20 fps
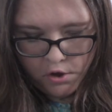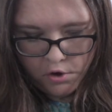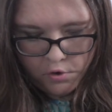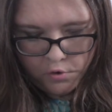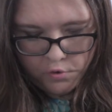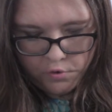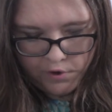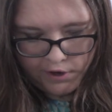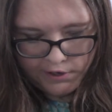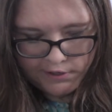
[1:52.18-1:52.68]

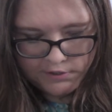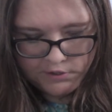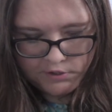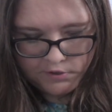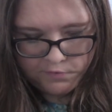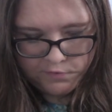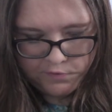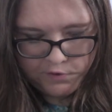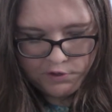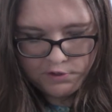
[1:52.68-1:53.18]
Right,
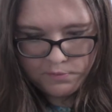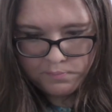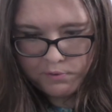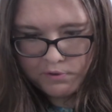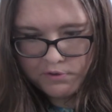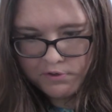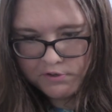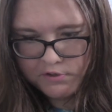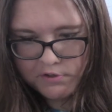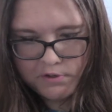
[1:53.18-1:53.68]
first
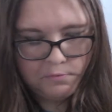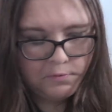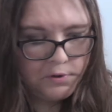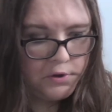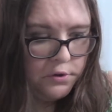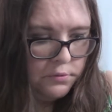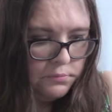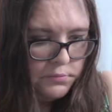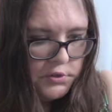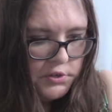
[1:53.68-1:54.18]
product that we
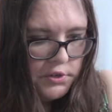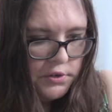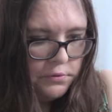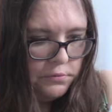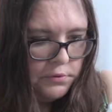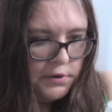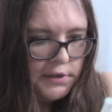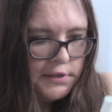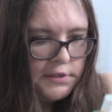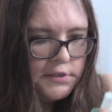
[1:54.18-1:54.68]
come
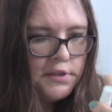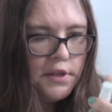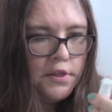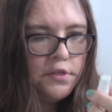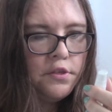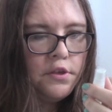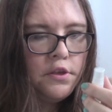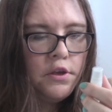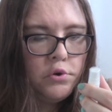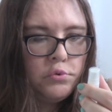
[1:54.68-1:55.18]
to is
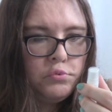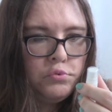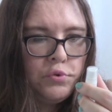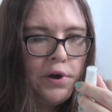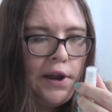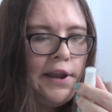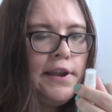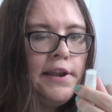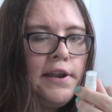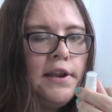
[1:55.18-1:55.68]
the
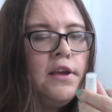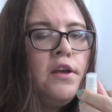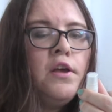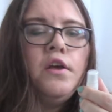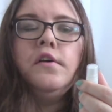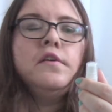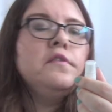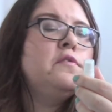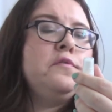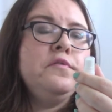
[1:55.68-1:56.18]
Ren
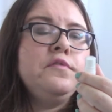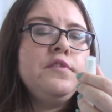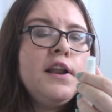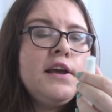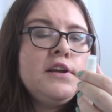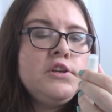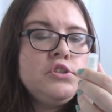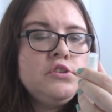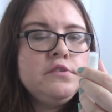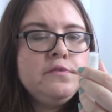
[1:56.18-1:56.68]

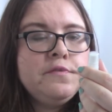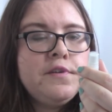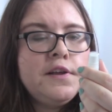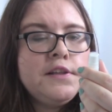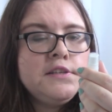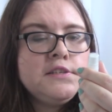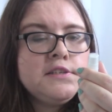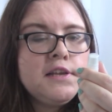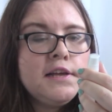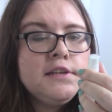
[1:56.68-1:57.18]
Flash
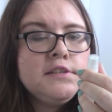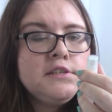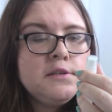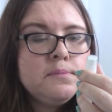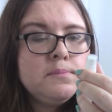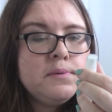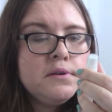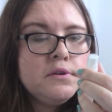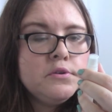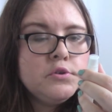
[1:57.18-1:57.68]
Defense
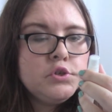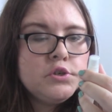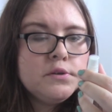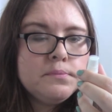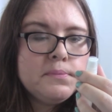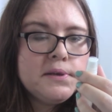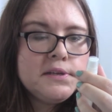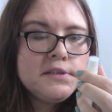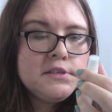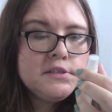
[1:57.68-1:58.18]

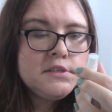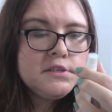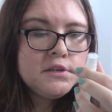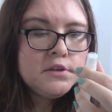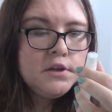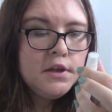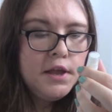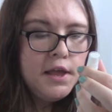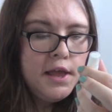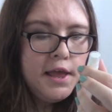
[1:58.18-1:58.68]
Anti-Pollution Mist.
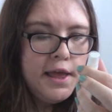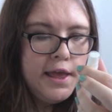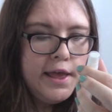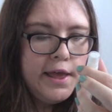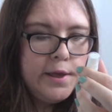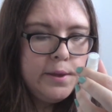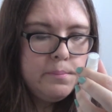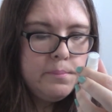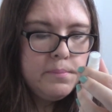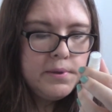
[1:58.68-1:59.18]

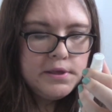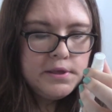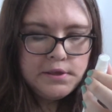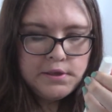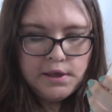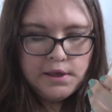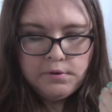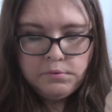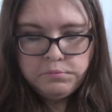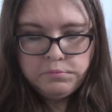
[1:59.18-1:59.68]

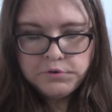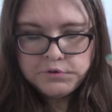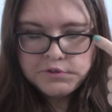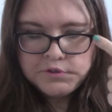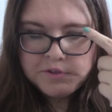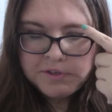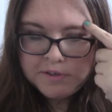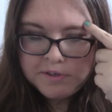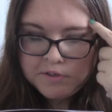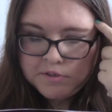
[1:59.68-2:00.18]
Yeah,
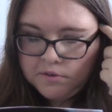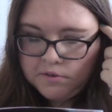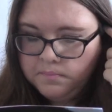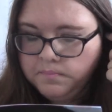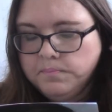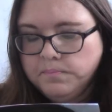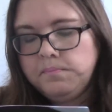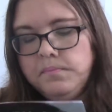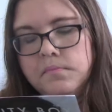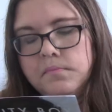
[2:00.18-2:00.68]
what's this?
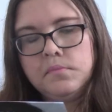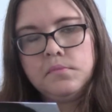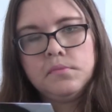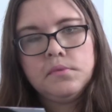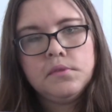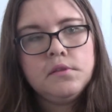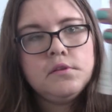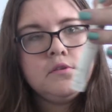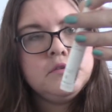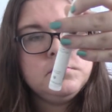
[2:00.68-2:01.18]

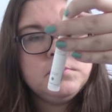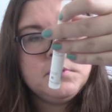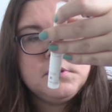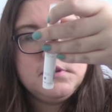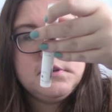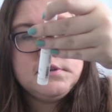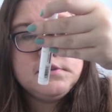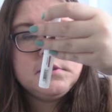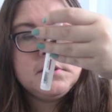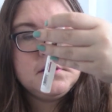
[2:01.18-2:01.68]
That's what it is.